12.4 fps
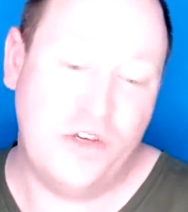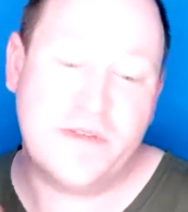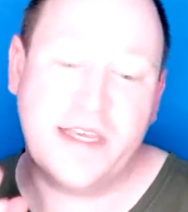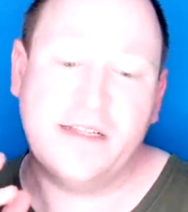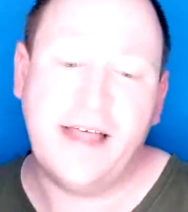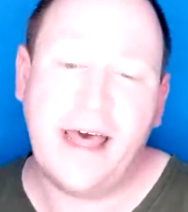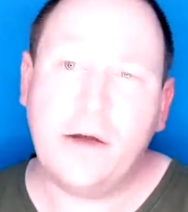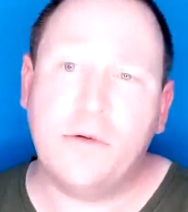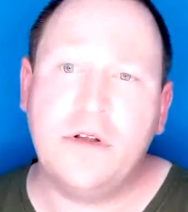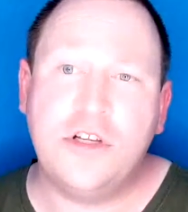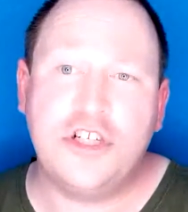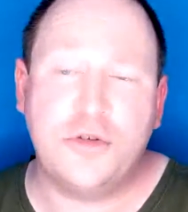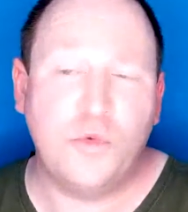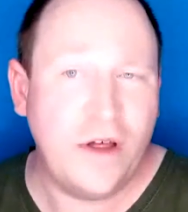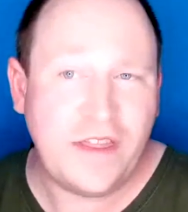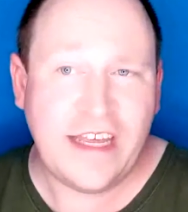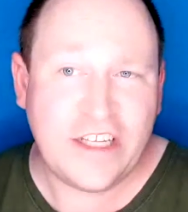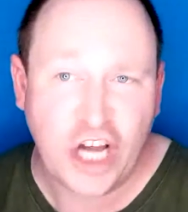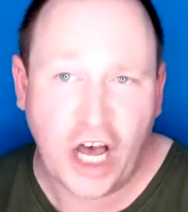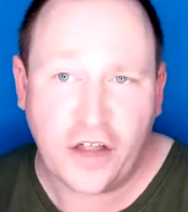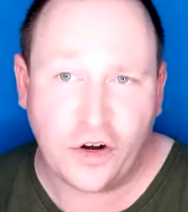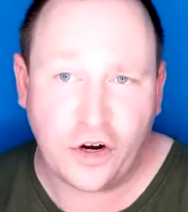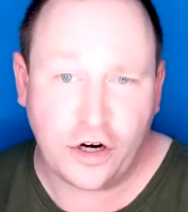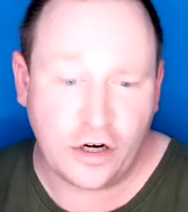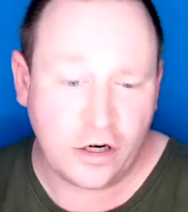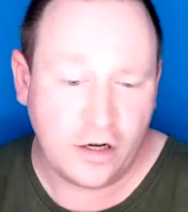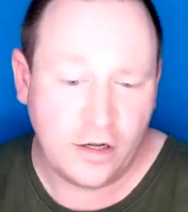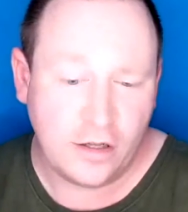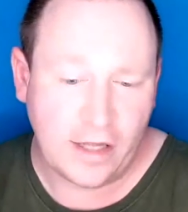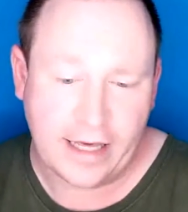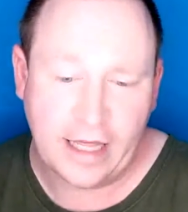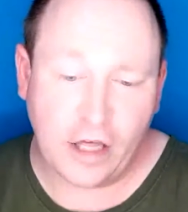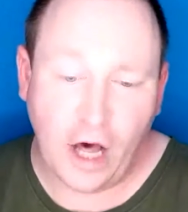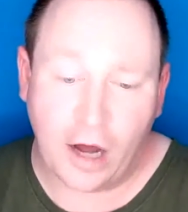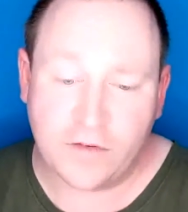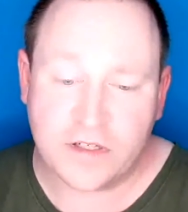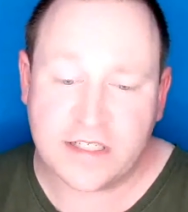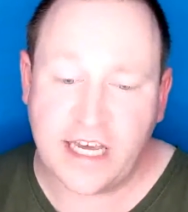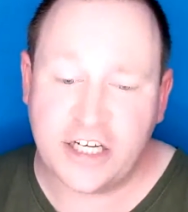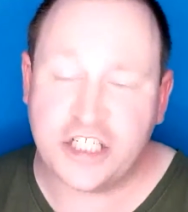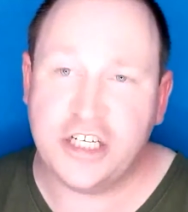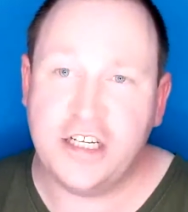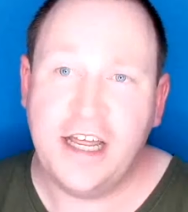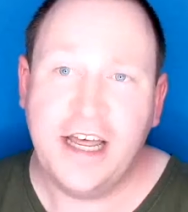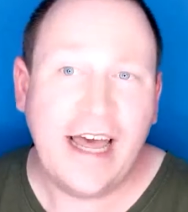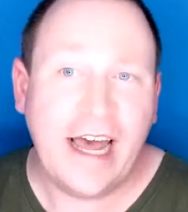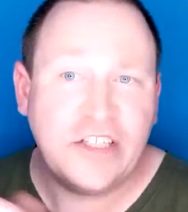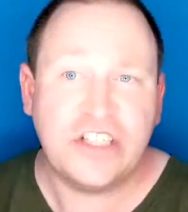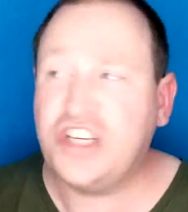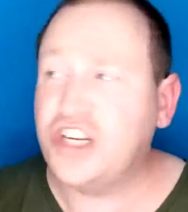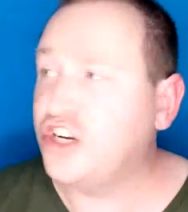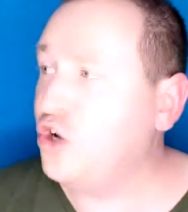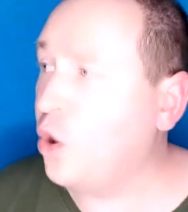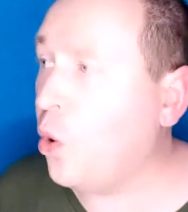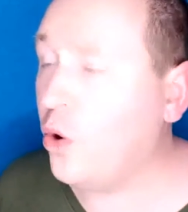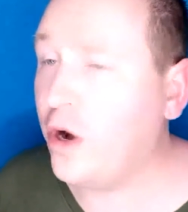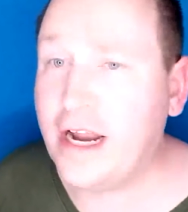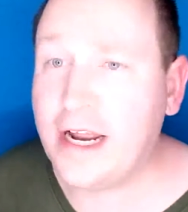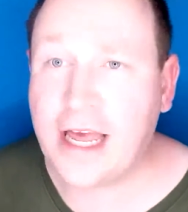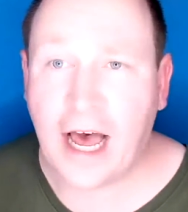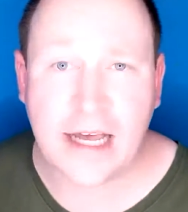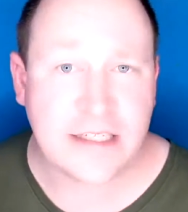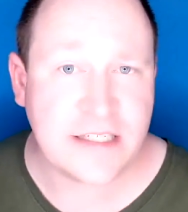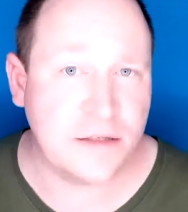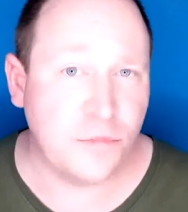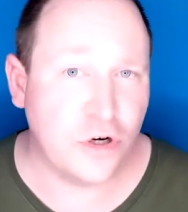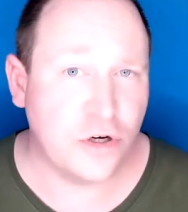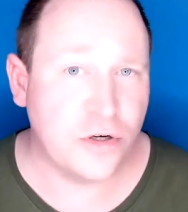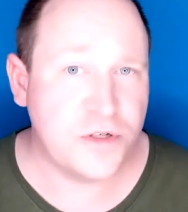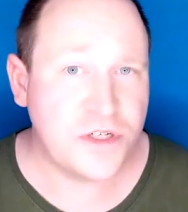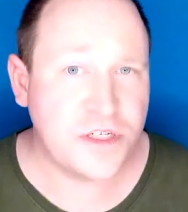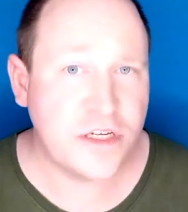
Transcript: language with each other, like in conversation, and just ignoring customers.